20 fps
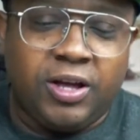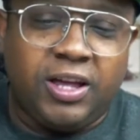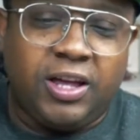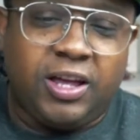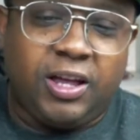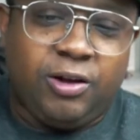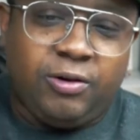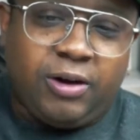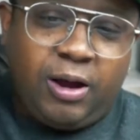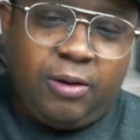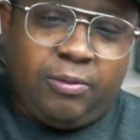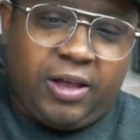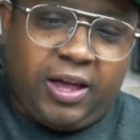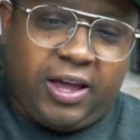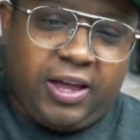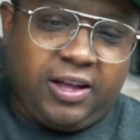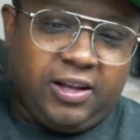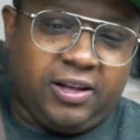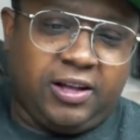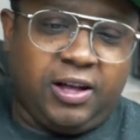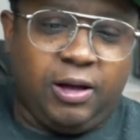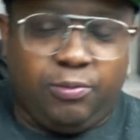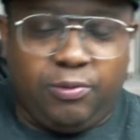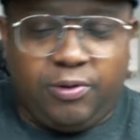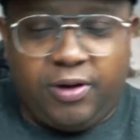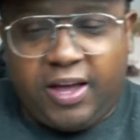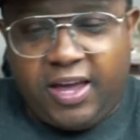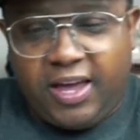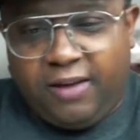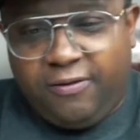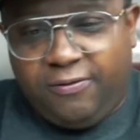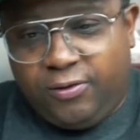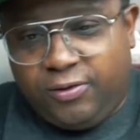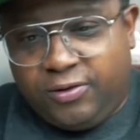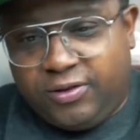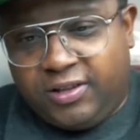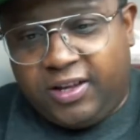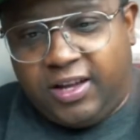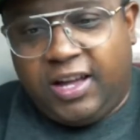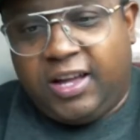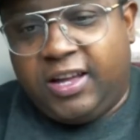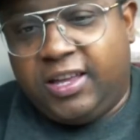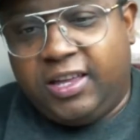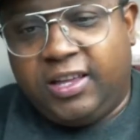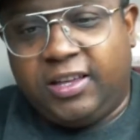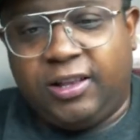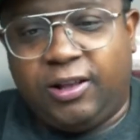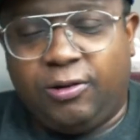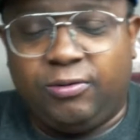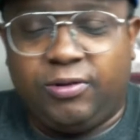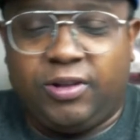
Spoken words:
He grabbed like a couple handfuls of onion on